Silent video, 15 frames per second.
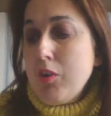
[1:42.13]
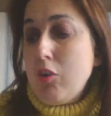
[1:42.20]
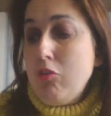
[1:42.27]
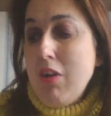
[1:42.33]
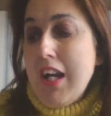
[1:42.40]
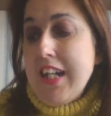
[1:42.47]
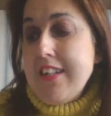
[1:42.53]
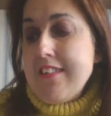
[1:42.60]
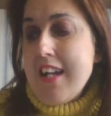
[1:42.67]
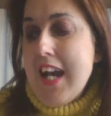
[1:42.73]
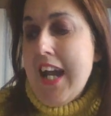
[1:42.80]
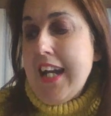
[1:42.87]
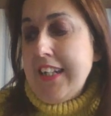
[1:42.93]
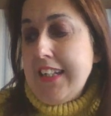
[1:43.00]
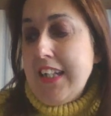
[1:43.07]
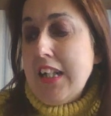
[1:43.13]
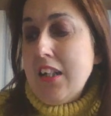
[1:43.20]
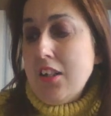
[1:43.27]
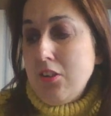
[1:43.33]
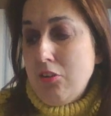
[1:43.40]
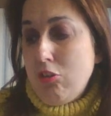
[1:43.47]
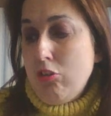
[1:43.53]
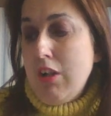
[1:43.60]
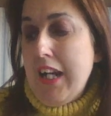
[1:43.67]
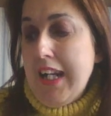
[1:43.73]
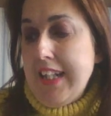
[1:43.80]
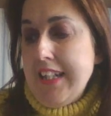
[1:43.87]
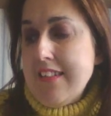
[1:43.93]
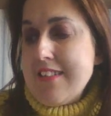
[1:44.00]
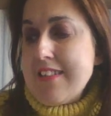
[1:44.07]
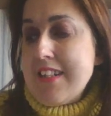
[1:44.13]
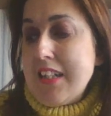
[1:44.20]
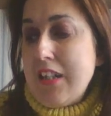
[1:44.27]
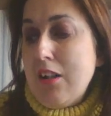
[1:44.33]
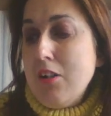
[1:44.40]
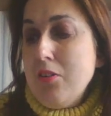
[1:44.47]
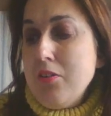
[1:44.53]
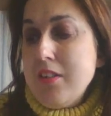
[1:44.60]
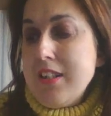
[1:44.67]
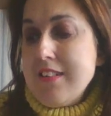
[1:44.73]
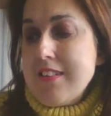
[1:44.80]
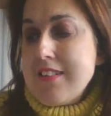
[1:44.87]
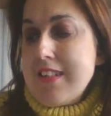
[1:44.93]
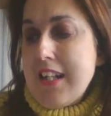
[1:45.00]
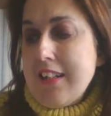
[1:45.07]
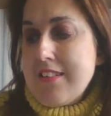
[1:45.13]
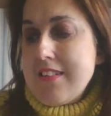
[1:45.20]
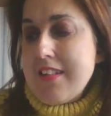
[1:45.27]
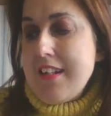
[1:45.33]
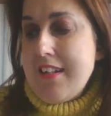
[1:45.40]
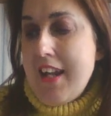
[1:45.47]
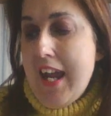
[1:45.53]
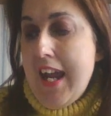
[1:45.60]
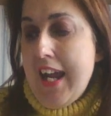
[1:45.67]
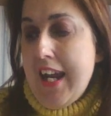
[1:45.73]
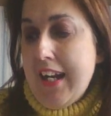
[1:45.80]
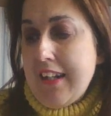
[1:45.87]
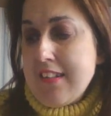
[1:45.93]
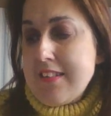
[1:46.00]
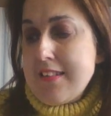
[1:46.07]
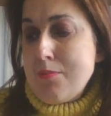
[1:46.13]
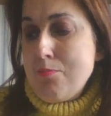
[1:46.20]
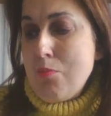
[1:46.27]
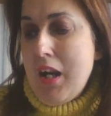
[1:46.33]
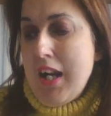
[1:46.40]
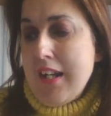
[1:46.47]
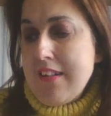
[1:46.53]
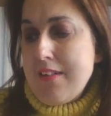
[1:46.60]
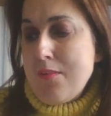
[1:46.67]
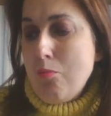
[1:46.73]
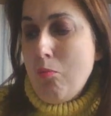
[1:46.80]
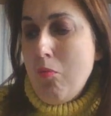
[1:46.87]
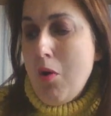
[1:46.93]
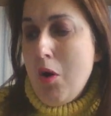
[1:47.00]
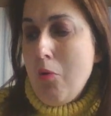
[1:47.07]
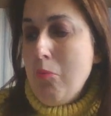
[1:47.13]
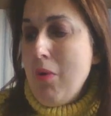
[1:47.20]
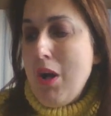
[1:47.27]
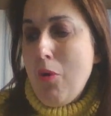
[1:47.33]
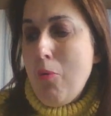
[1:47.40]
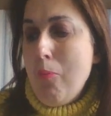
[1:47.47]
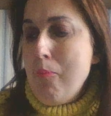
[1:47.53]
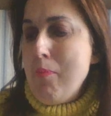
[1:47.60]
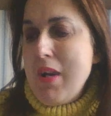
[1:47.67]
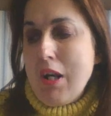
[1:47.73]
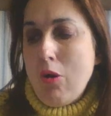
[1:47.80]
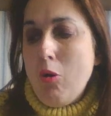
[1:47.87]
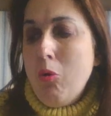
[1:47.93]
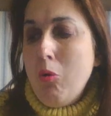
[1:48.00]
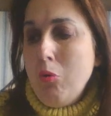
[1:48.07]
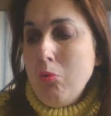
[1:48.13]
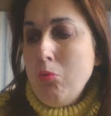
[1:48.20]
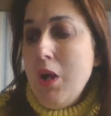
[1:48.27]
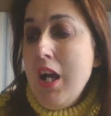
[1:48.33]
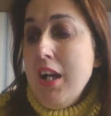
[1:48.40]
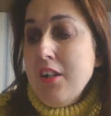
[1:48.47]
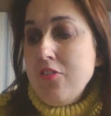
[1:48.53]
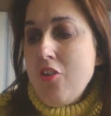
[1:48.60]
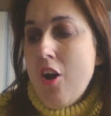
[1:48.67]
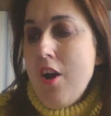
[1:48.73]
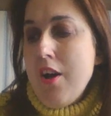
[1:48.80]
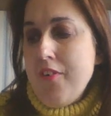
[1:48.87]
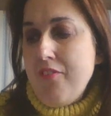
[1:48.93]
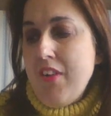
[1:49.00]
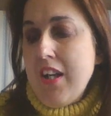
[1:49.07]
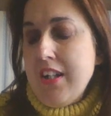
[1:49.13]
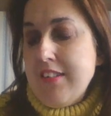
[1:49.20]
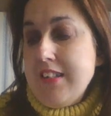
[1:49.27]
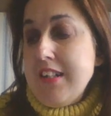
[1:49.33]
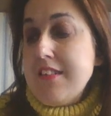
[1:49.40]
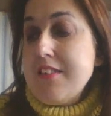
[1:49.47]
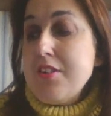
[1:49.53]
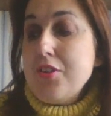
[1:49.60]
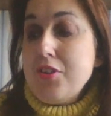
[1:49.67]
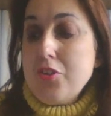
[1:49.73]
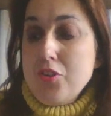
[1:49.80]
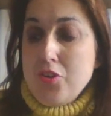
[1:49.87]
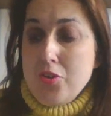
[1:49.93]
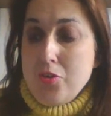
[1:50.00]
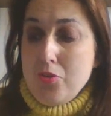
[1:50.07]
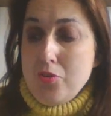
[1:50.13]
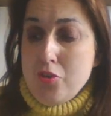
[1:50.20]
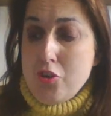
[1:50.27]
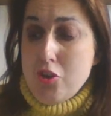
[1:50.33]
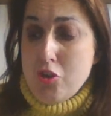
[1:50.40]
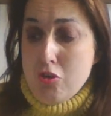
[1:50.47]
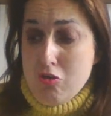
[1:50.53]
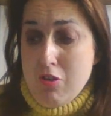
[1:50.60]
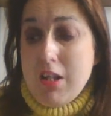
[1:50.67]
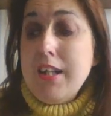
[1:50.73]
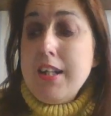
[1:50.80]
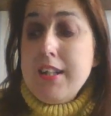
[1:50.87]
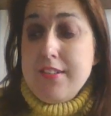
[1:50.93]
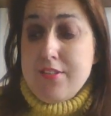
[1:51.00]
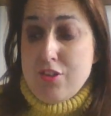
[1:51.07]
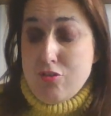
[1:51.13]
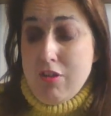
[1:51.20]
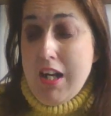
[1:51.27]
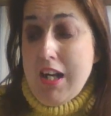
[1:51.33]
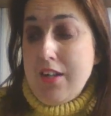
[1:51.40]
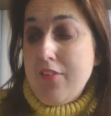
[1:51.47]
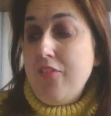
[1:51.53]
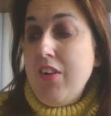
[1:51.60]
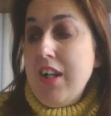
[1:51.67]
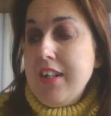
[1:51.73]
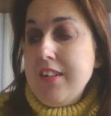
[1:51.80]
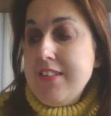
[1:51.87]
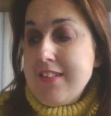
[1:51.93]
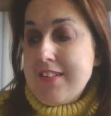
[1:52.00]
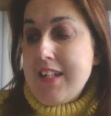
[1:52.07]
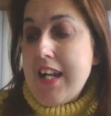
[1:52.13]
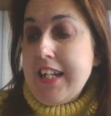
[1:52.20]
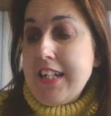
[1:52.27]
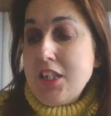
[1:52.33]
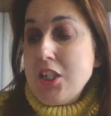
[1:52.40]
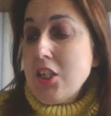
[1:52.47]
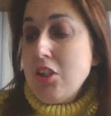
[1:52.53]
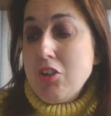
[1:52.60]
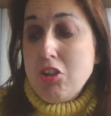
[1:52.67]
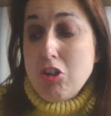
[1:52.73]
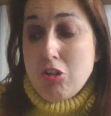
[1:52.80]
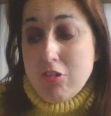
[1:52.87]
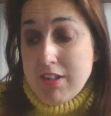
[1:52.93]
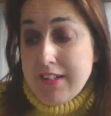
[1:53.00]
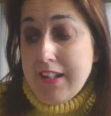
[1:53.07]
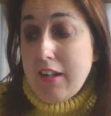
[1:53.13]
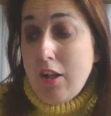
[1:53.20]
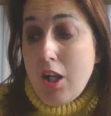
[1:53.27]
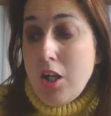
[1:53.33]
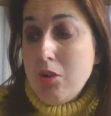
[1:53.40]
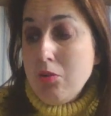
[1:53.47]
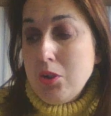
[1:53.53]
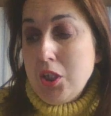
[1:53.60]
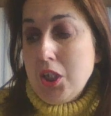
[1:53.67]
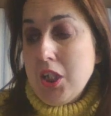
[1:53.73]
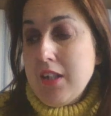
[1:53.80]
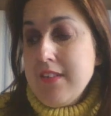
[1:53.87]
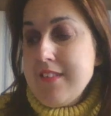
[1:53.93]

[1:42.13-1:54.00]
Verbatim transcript: Greater Anglia trains, including Stansted Express, will be all diverted to Stratford station during the closure.